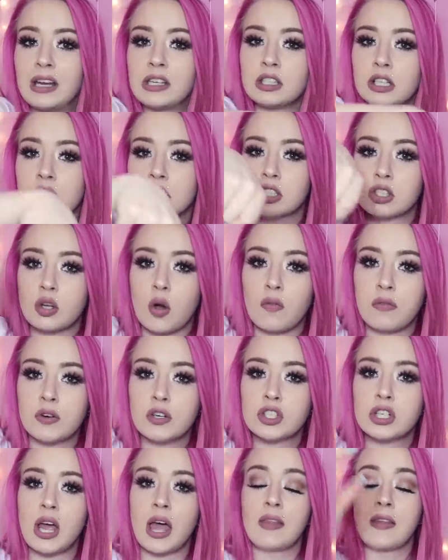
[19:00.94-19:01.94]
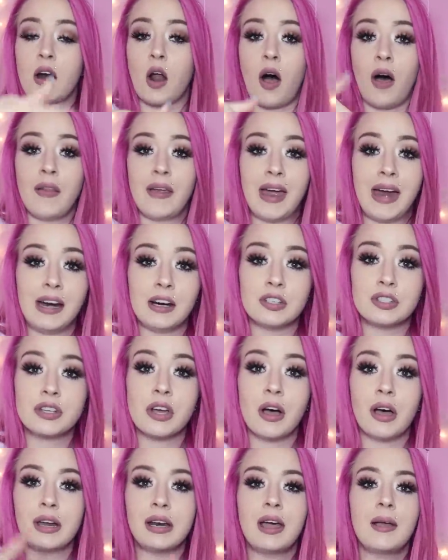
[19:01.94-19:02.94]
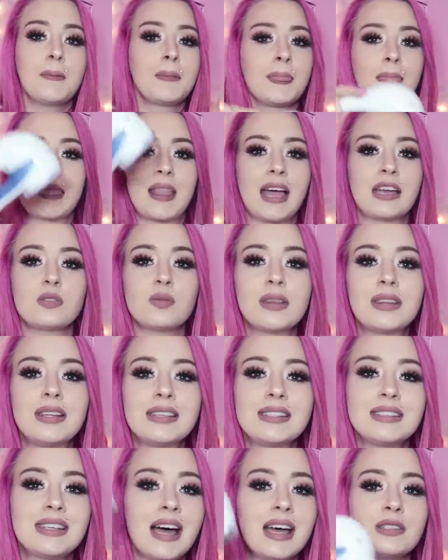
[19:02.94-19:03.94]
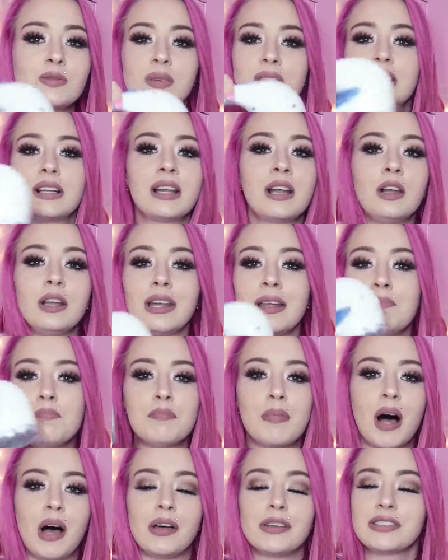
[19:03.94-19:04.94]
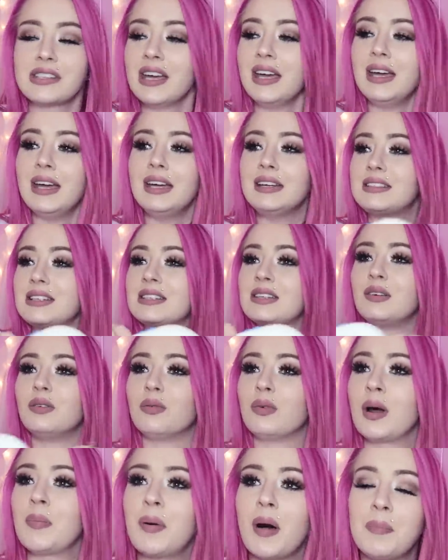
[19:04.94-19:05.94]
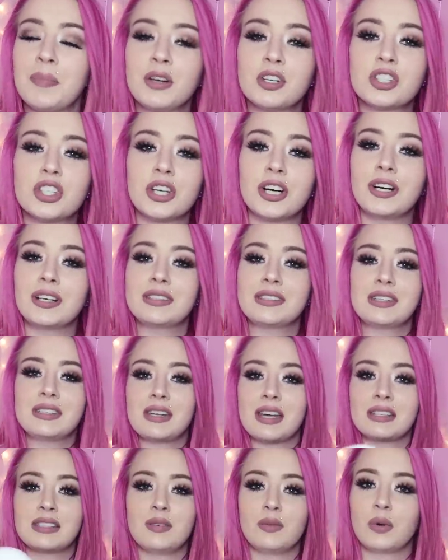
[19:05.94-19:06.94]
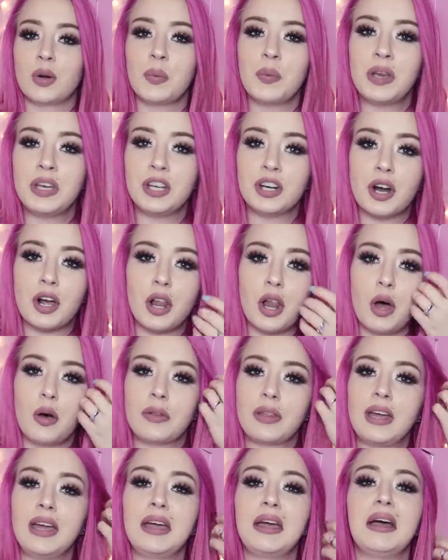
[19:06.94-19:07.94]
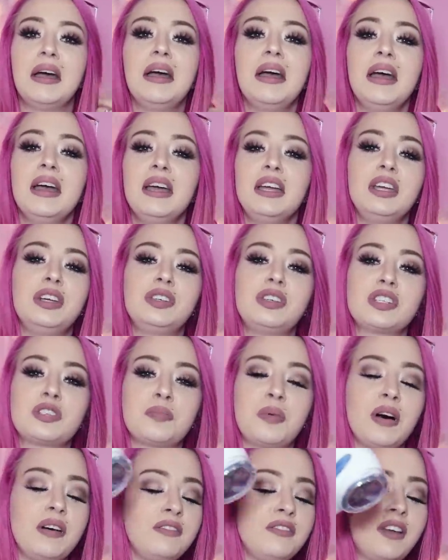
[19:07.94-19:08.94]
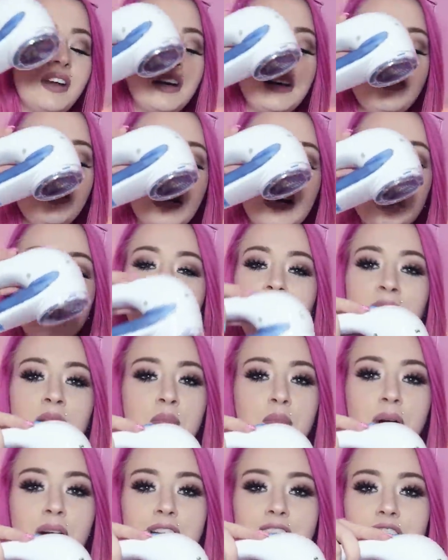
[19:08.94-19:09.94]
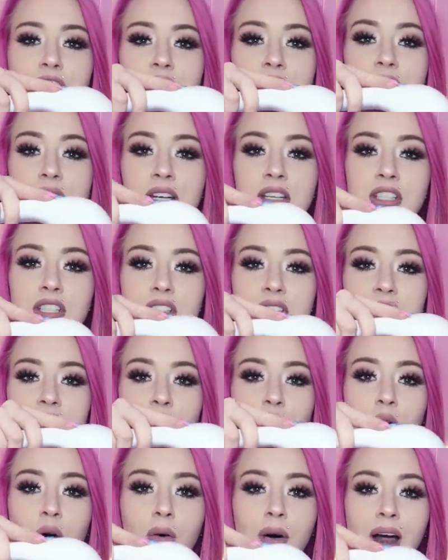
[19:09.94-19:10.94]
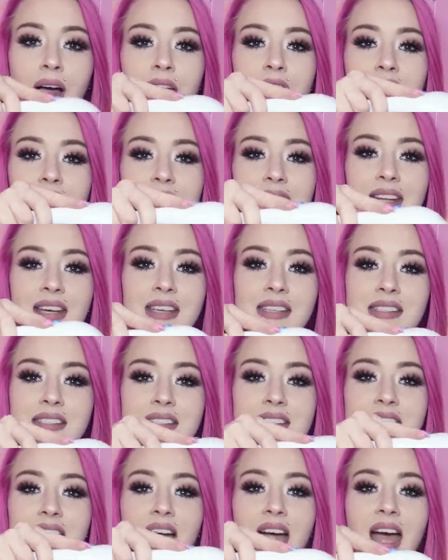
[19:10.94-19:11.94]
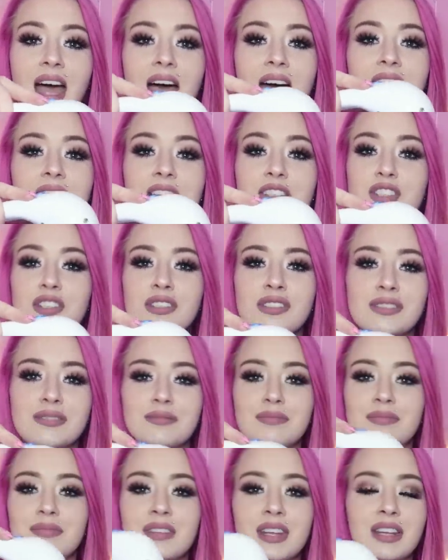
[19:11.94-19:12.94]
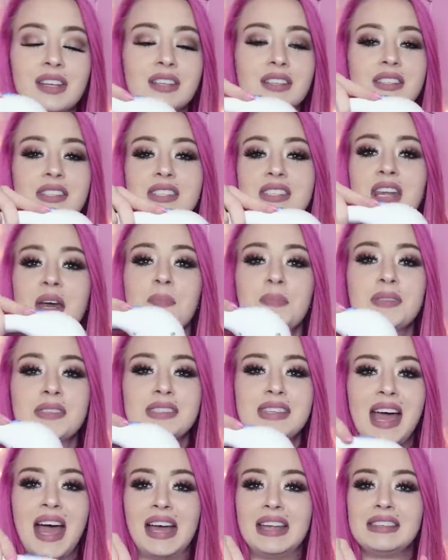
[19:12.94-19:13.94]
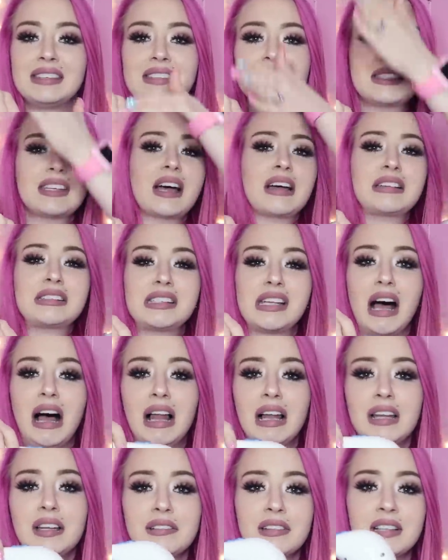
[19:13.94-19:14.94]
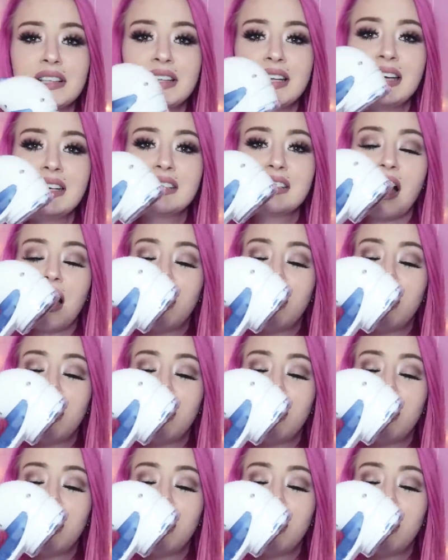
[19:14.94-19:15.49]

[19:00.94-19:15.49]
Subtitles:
razor and you just go, and then all the hair's gone. That's what this does with the little lint balls. It doesn't rip up your shirts. It doesn't ruin your clothing. You just put very, very light pressure and just like go around like this, and it just snips and sucks all of the lint